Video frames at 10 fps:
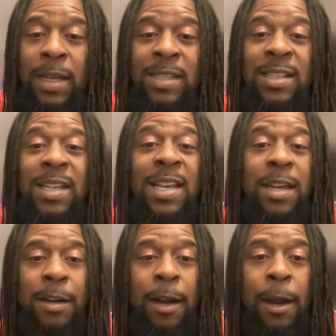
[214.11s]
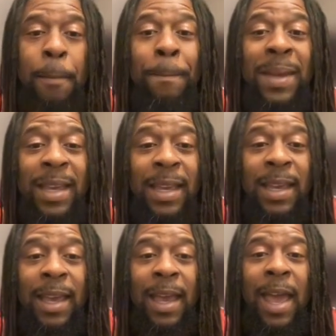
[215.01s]
seir
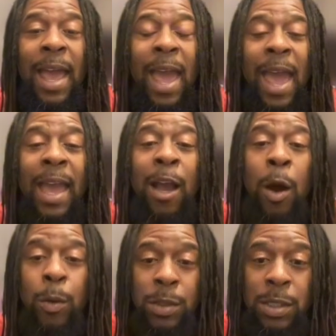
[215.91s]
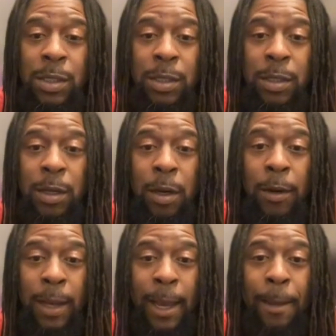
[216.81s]
being a goat,
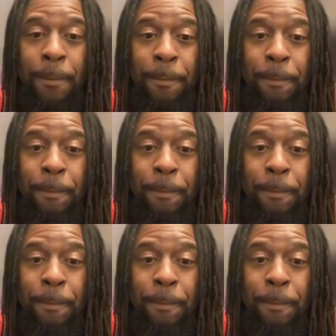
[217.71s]
okay?